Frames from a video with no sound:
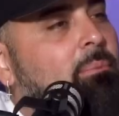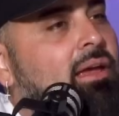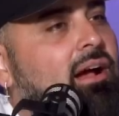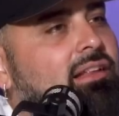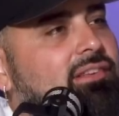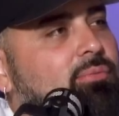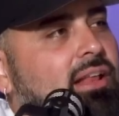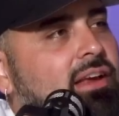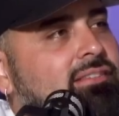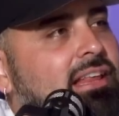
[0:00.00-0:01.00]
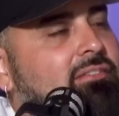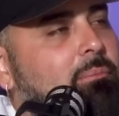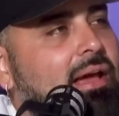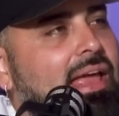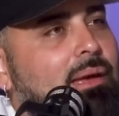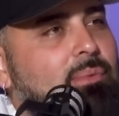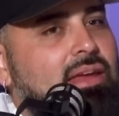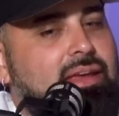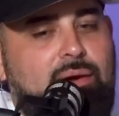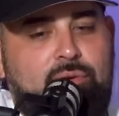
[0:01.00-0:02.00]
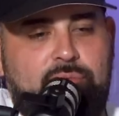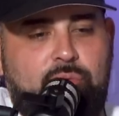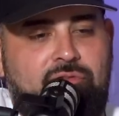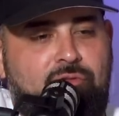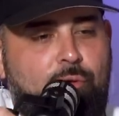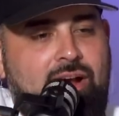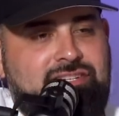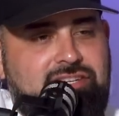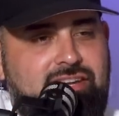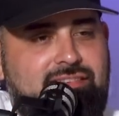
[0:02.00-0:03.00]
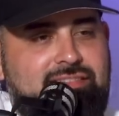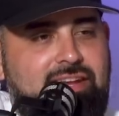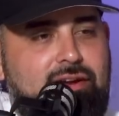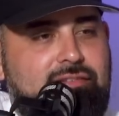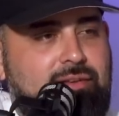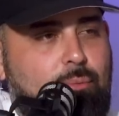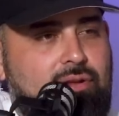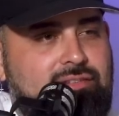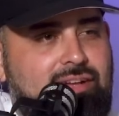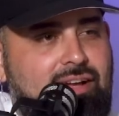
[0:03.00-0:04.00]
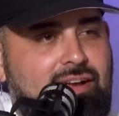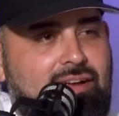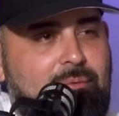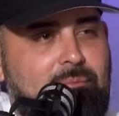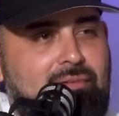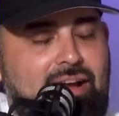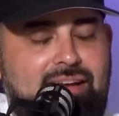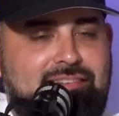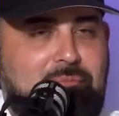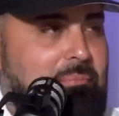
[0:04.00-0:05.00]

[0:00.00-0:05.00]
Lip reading: me be honest. When I used to live in Miami, it was refreshing to hear someone talk, I guess,